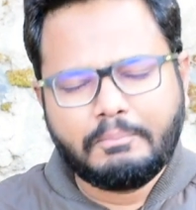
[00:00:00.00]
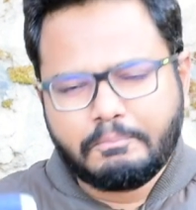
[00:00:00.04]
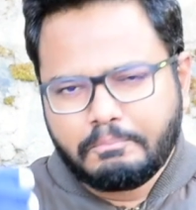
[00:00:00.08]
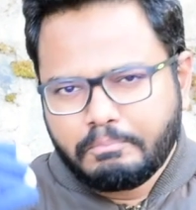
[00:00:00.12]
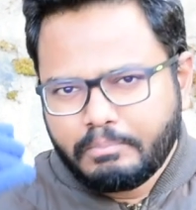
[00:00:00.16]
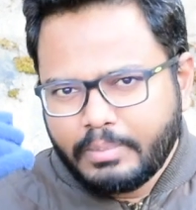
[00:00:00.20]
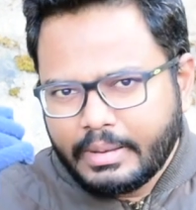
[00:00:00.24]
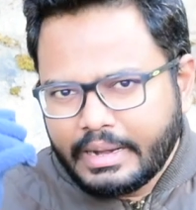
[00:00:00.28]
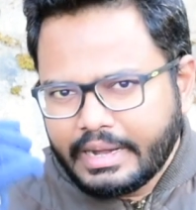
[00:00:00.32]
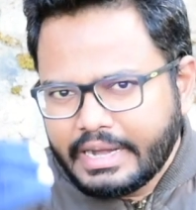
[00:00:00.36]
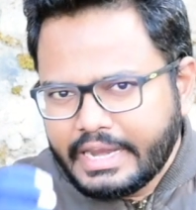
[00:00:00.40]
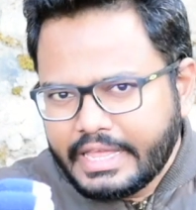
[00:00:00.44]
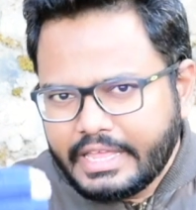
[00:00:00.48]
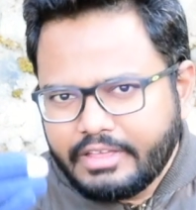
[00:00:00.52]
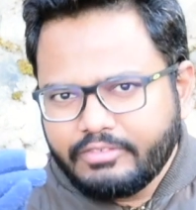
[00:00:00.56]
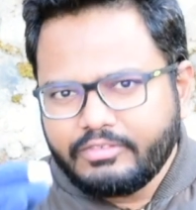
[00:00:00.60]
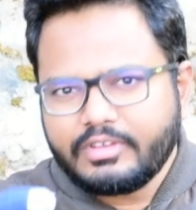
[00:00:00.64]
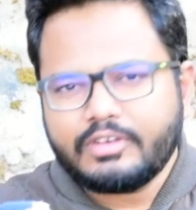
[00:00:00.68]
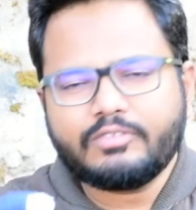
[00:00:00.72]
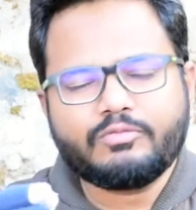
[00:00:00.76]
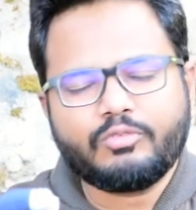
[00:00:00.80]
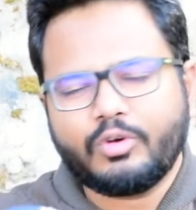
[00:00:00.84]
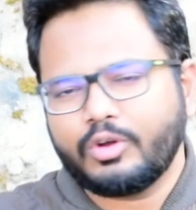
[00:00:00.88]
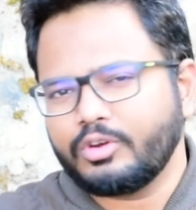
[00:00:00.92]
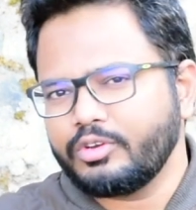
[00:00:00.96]
Believe
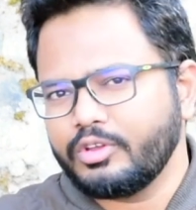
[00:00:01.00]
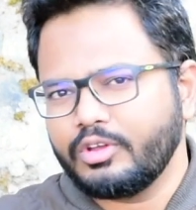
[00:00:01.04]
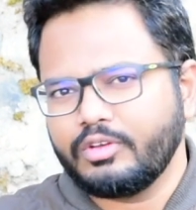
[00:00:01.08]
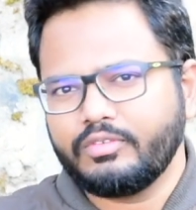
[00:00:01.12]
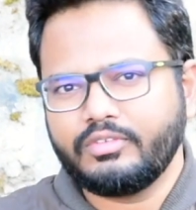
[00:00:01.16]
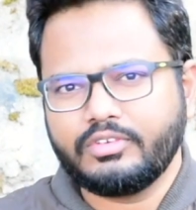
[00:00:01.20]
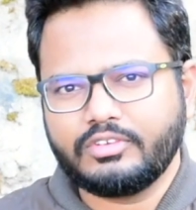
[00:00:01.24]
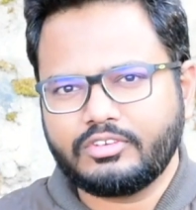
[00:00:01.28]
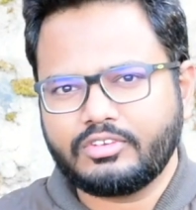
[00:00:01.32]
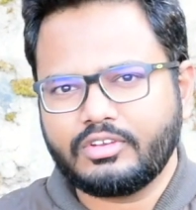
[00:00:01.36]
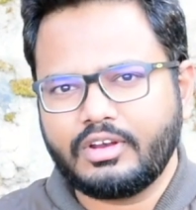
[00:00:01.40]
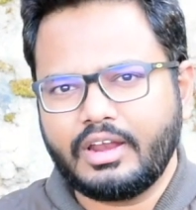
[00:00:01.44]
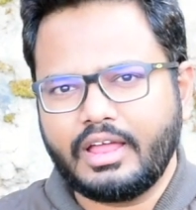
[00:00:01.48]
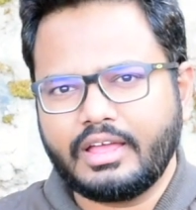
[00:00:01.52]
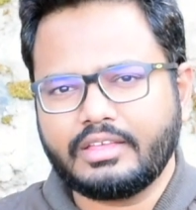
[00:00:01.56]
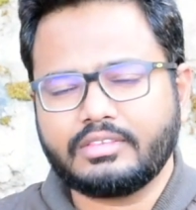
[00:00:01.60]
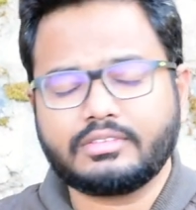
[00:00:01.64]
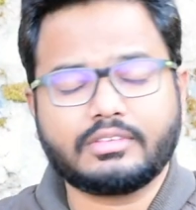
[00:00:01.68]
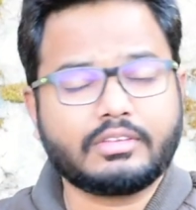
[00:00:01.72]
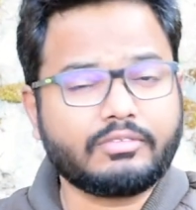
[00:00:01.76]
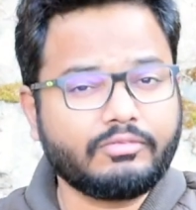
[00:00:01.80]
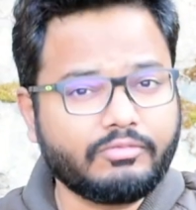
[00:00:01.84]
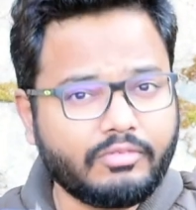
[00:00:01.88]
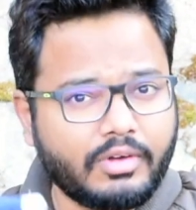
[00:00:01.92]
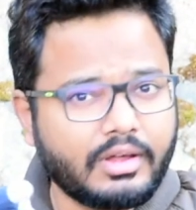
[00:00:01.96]
in what you're
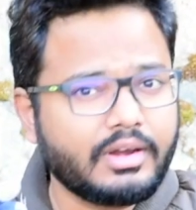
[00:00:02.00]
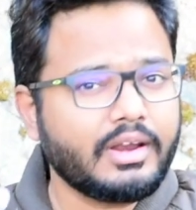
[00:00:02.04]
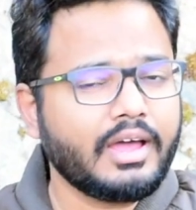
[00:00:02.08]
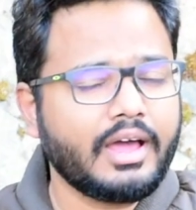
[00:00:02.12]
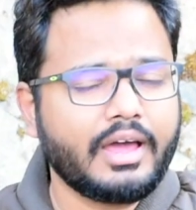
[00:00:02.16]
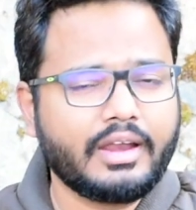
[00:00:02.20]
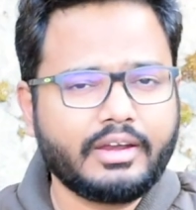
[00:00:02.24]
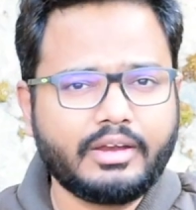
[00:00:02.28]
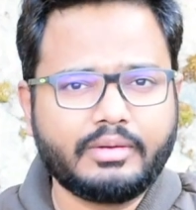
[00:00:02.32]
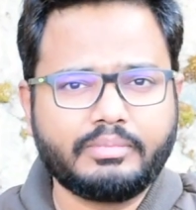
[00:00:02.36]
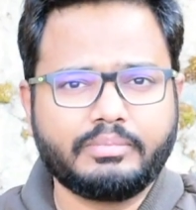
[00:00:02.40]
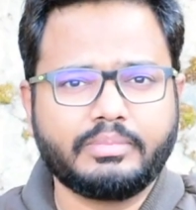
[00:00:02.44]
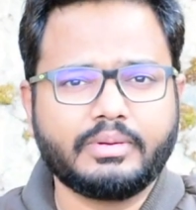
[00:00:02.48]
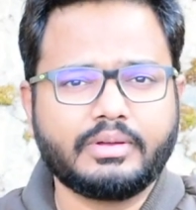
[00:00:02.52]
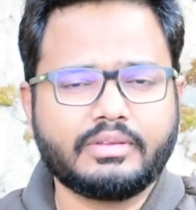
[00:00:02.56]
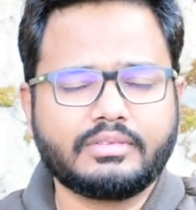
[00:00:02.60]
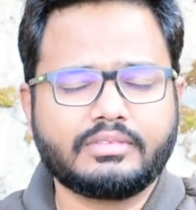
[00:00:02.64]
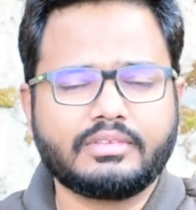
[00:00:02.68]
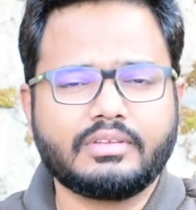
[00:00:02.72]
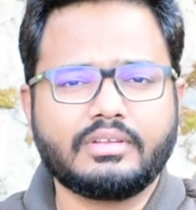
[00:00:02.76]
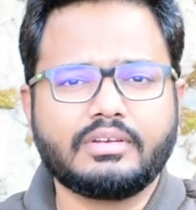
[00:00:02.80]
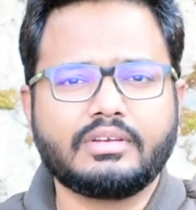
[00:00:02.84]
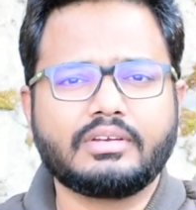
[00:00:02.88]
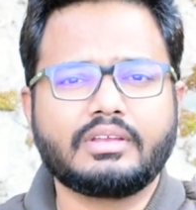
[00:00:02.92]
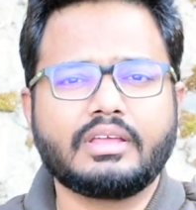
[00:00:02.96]
visualizing
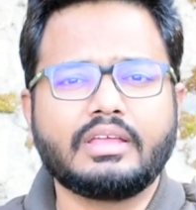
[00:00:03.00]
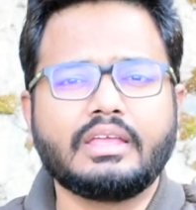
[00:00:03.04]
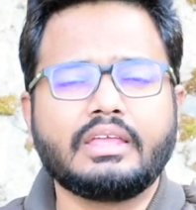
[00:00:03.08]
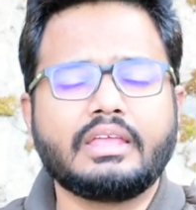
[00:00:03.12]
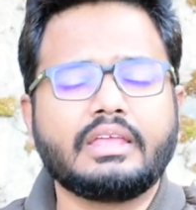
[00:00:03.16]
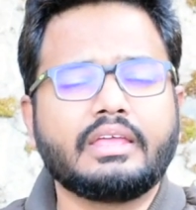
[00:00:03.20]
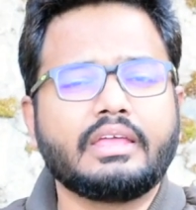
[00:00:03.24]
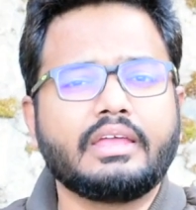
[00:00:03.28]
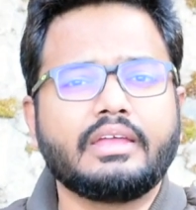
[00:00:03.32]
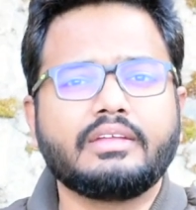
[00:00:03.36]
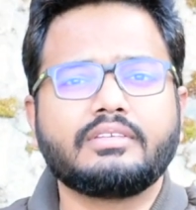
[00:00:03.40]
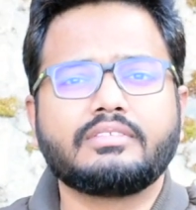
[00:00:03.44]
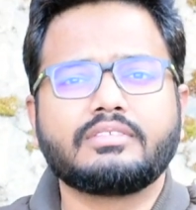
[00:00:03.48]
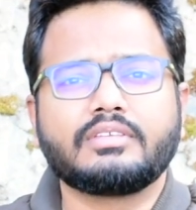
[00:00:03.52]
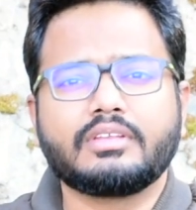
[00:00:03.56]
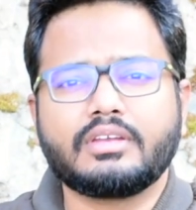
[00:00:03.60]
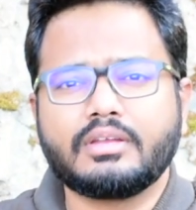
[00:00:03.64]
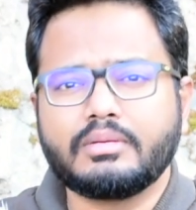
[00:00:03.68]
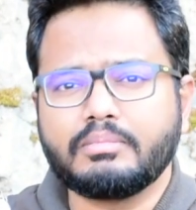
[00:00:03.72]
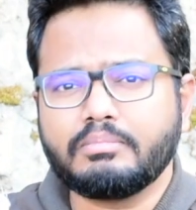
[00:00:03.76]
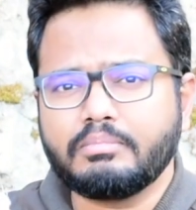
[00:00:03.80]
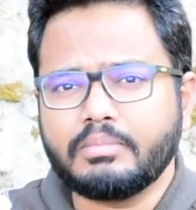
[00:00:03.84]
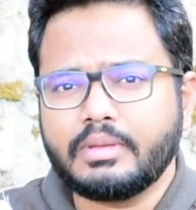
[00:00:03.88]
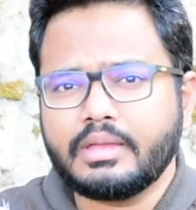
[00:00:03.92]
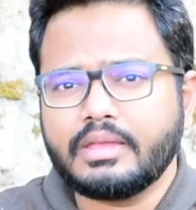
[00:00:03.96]
100%. It's an
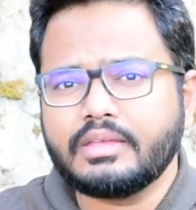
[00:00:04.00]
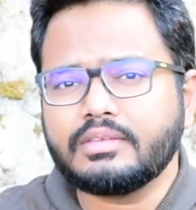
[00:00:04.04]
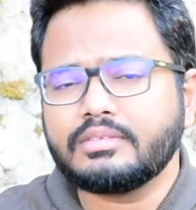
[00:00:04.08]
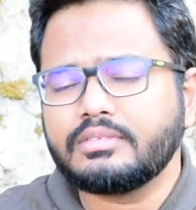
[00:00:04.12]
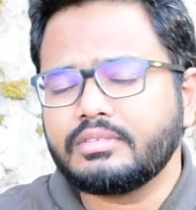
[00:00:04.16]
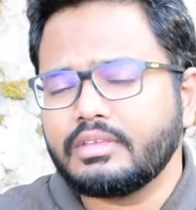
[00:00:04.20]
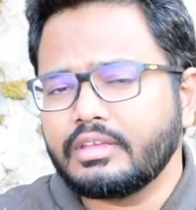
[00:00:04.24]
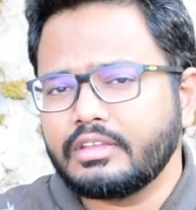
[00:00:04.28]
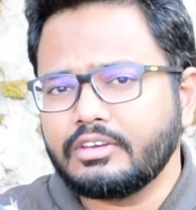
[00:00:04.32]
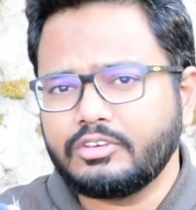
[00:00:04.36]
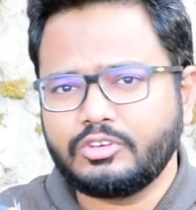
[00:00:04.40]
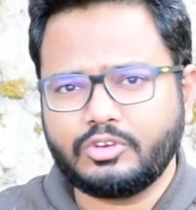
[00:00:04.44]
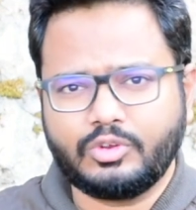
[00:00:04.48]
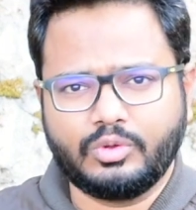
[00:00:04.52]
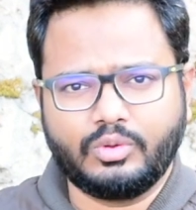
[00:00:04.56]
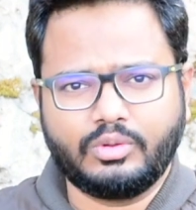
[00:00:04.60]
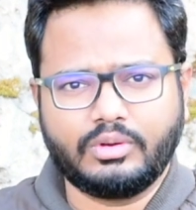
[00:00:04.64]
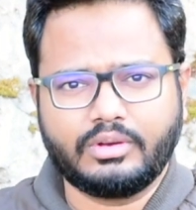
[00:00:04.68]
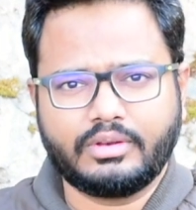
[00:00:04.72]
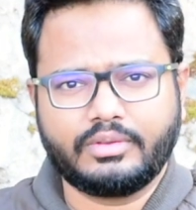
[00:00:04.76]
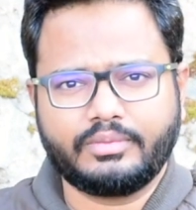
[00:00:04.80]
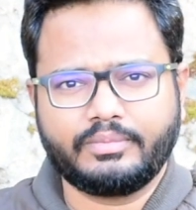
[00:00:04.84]
amazing tool.